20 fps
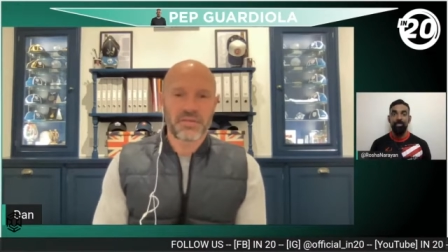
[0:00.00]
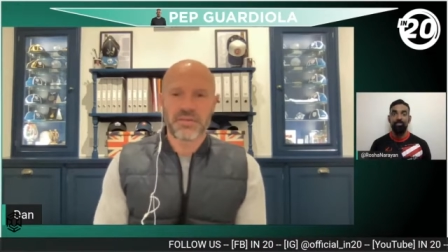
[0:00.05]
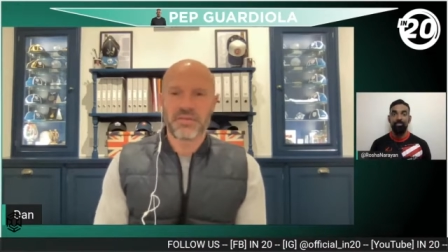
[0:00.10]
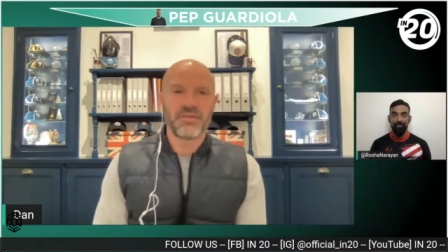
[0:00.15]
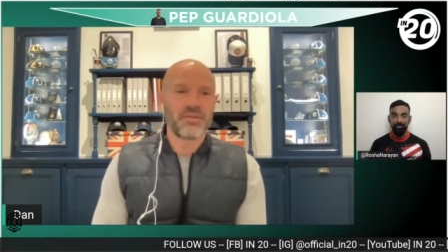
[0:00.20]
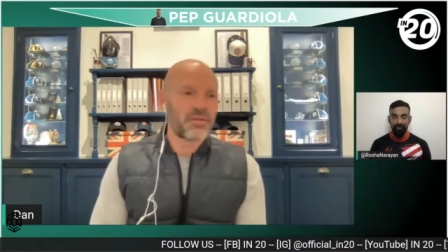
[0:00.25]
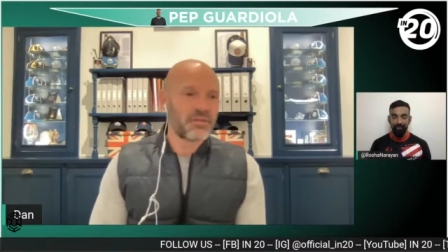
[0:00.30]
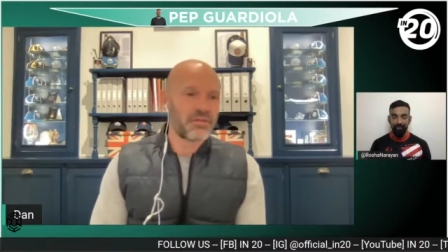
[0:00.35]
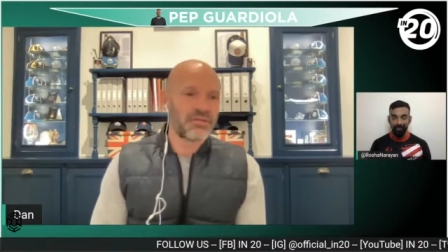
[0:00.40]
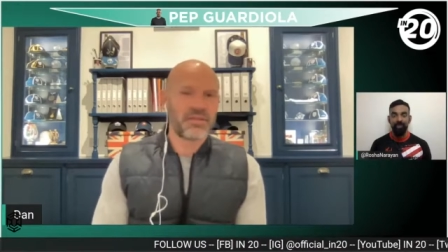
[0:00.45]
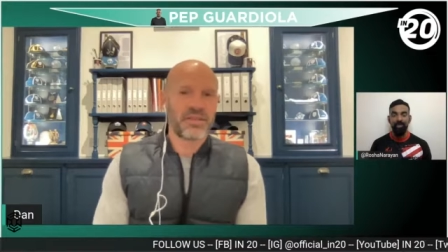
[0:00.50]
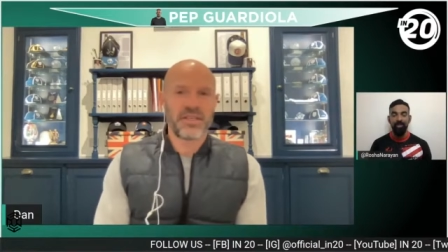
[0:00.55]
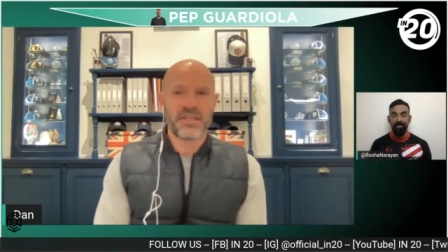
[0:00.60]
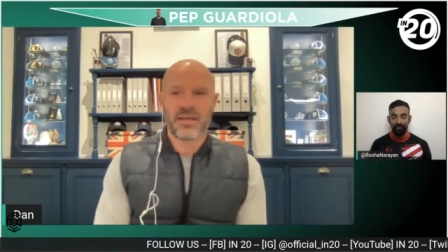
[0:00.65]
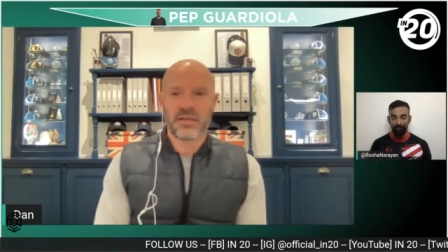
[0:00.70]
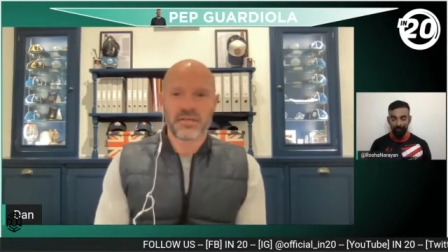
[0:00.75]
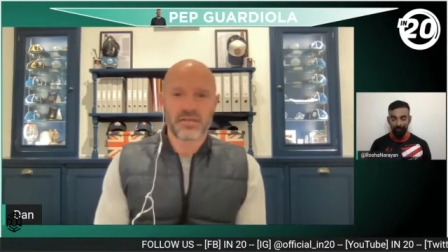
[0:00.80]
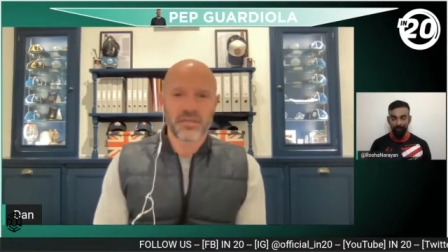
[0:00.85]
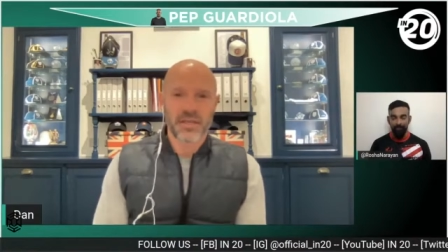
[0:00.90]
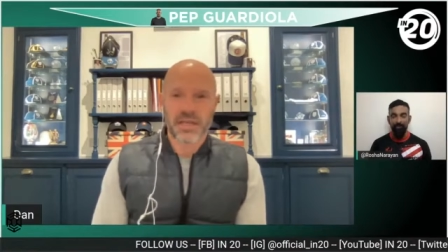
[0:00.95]
I saw that. Yeah,
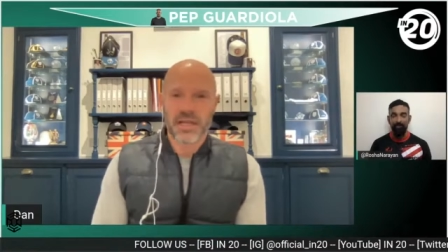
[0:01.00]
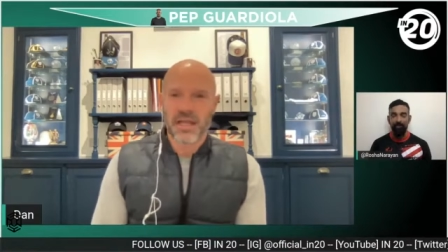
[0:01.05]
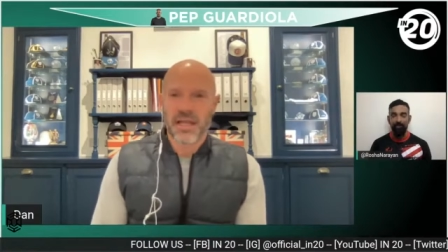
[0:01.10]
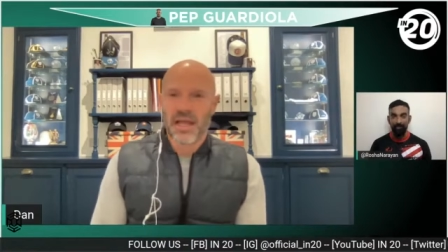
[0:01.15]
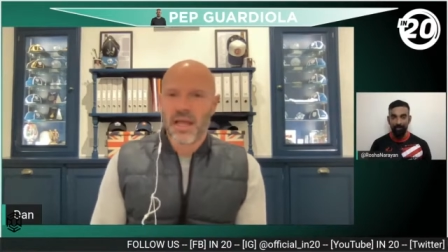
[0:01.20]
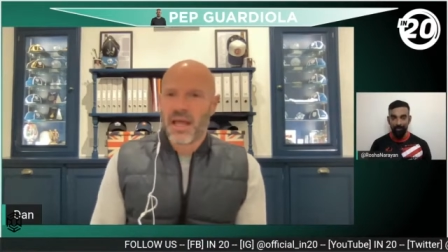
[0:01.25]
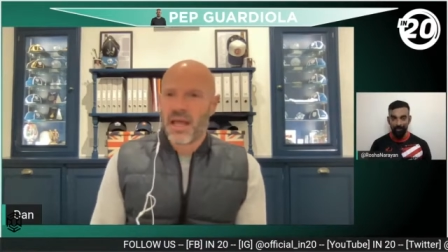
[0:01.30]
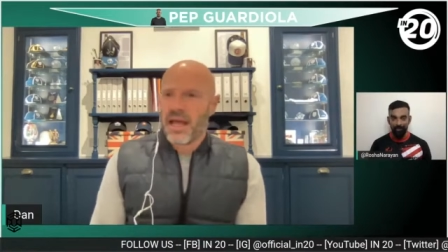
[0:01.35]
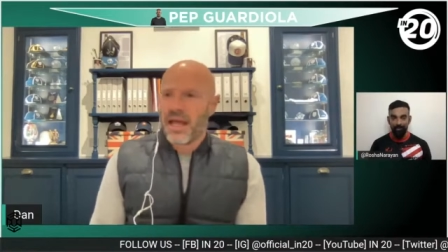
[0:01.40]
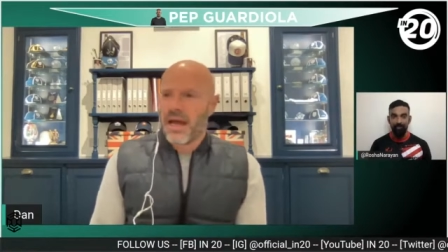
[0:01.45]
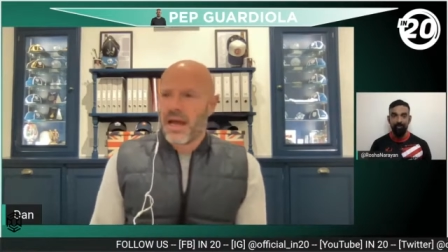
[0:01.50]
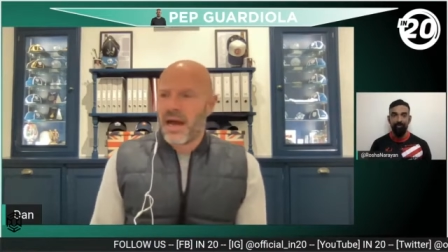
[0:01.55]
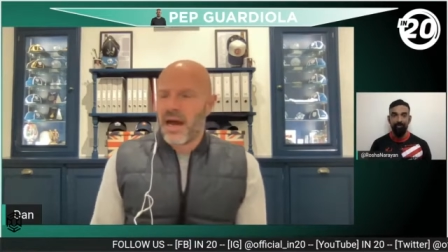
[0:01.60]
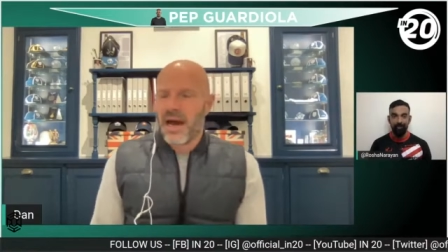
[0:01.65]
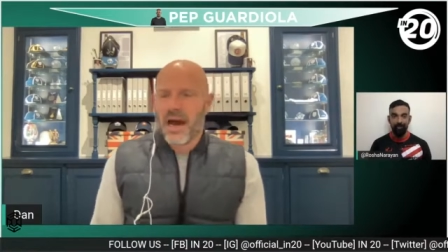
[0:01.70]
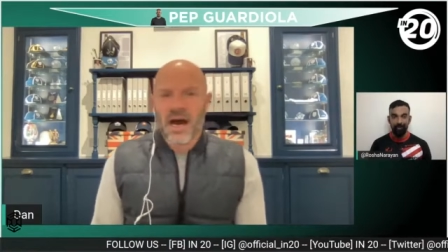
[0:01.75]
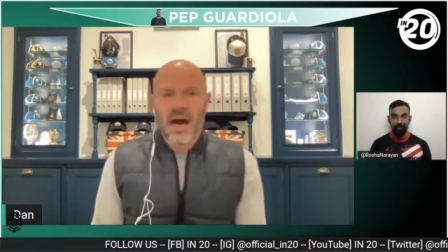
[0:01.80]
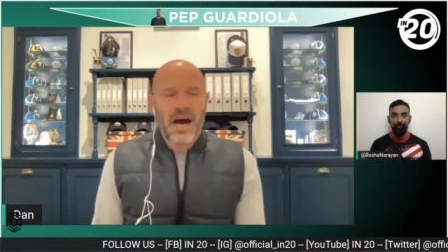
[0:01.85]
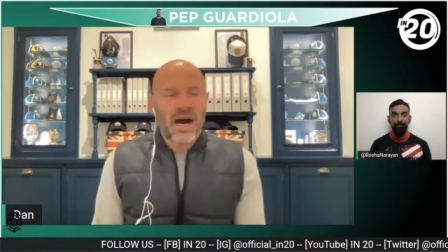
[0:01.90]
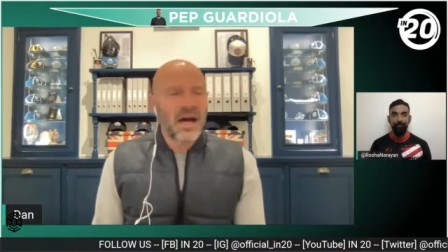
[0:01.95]
goals. I know what you're talking about. Yeah.